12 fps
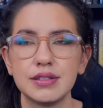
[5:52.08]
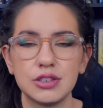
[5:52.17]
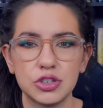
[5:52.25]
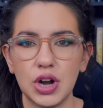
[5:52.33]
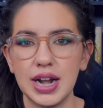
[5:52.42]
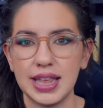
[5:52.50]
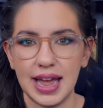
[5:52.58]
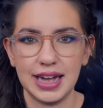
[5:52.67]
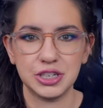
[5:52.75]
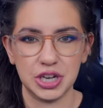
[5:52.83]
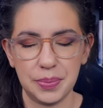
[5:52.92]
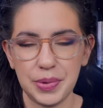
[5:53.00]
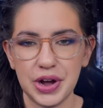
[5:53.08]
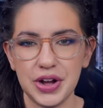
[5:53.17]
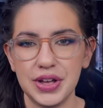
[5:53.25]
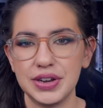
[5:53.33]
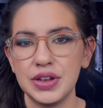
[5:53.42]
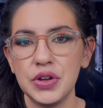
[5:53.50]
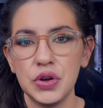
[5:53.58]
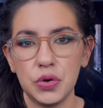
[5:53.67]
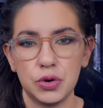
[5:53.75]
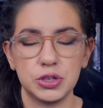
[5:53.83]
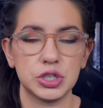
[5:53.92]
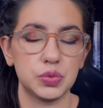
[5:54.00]
try to catch up on
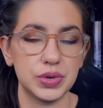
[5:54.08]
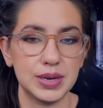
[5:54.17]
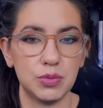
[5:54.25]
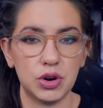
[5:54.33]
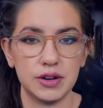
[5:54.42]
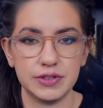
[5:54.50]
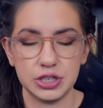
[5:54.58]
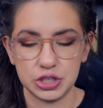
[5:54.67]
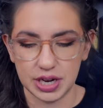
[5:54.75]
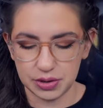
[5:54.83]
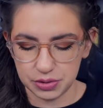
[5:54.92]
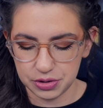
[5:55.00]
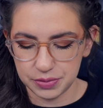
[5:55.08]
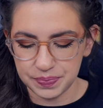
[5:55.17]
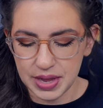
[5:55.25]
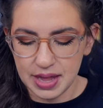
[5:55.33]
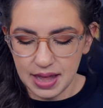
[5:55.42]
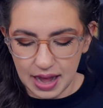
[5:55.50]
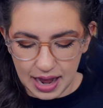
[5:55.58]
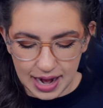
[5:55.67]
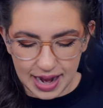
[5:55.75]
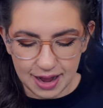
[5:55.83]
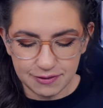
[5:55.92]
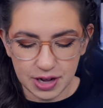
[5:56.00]
or just read more of in general. I
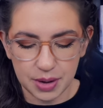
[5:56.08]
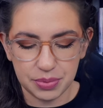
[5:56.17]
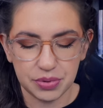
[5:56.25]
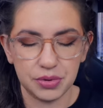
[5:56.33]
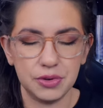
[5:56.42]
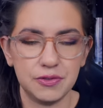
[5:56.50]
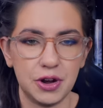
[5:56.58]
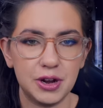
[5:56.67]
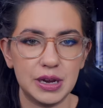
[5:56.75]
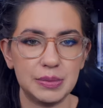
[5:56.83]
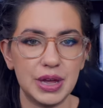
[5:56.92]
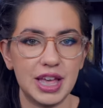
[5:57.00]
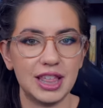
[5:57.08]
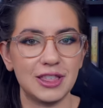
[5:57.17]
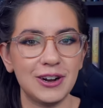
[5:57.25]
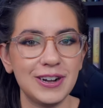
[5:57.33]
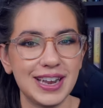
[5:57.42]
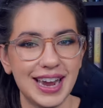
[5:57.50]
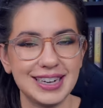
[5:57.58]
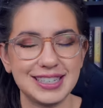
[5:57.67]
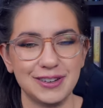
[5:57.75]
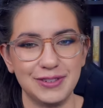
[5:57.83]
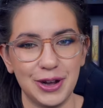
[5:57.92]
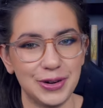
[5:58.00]
have up through volume 38
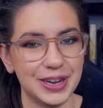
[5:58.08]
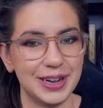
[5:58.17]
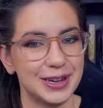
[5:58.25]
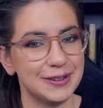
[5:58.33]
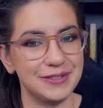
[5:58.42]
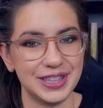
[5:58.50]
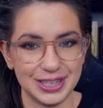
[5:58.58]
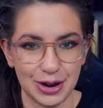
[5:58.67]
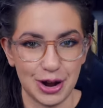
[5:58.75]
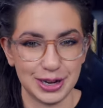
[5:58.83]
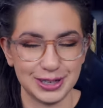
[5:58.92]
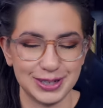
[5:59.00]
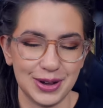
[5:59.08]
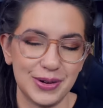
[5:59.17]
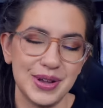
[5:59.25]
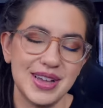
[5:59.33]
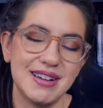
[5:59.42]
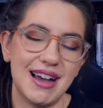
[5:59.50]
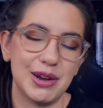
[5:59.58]
of Yona of the Dawn. So I